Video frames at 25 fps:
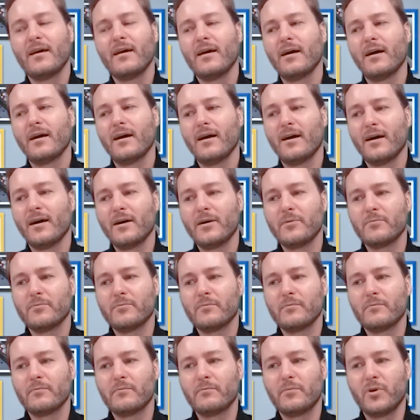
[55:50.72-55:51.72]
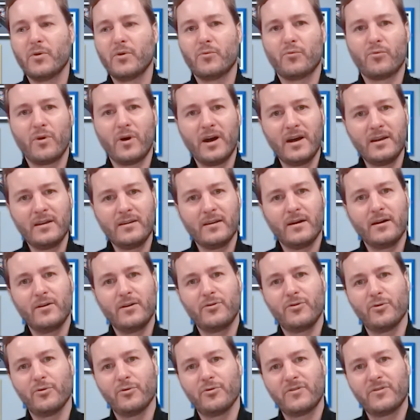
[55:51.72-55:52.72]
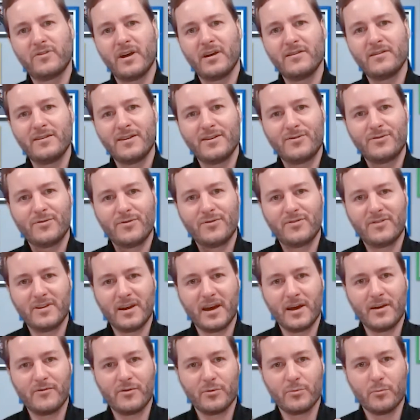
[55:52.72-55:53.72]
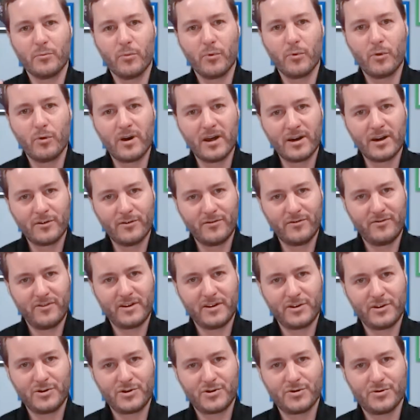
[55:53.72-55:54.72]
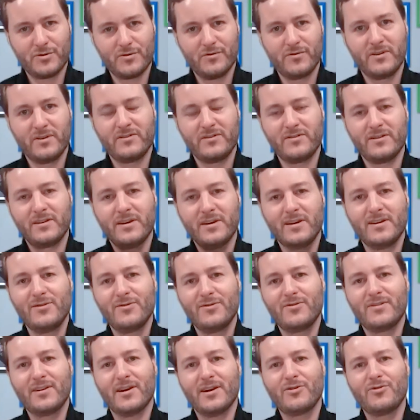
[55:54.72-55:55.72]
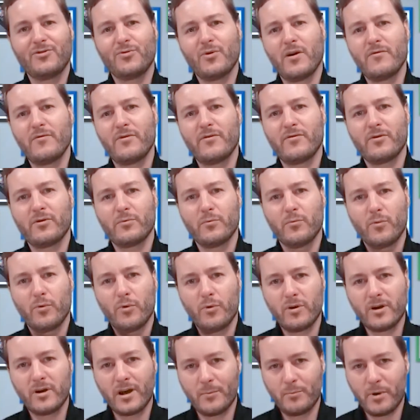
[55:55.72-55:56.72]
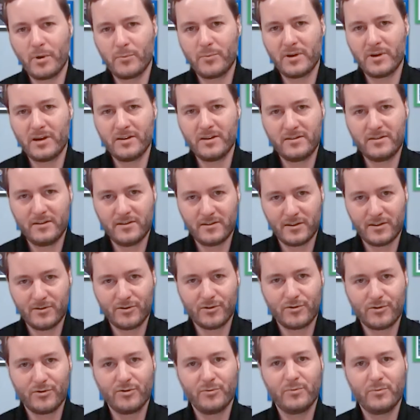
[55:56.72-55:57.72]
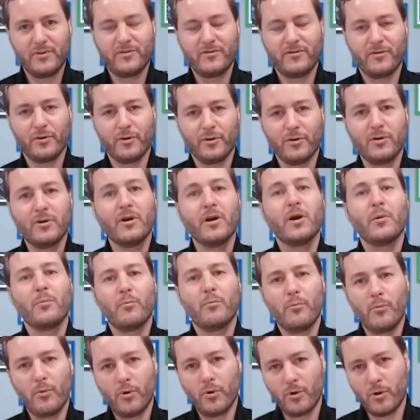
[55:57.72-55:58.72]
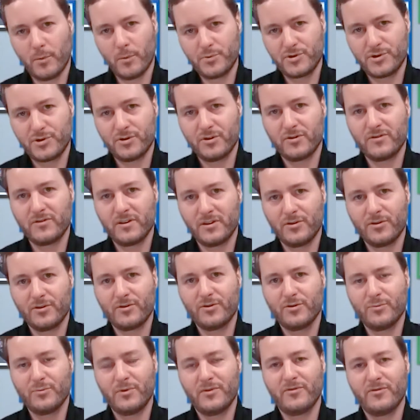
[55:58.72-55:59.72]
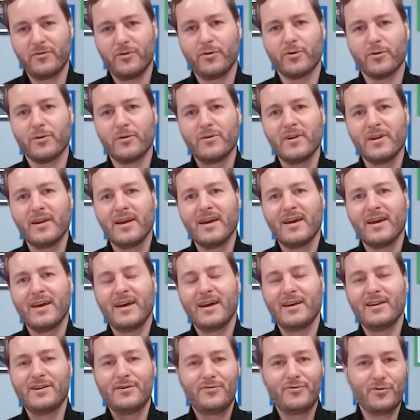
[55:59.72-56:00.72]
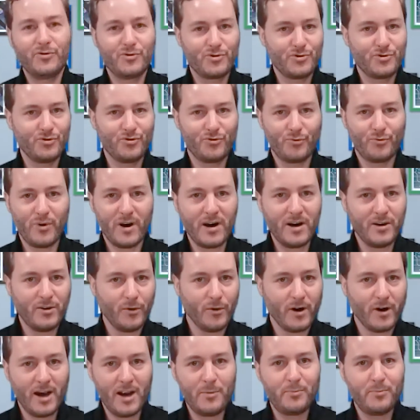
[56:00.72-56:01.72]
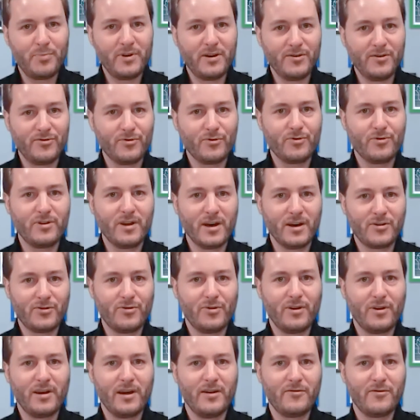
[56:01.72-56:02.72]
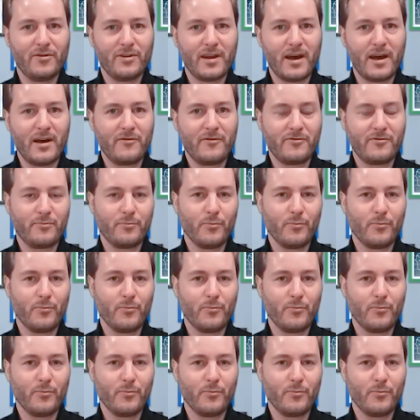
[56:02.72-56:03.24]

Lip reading: But right now you're starting to think even more like a financial VC. You start to have even more capabilities than you could before, more options than you could before. And if you choose well your LPs, you could actually even have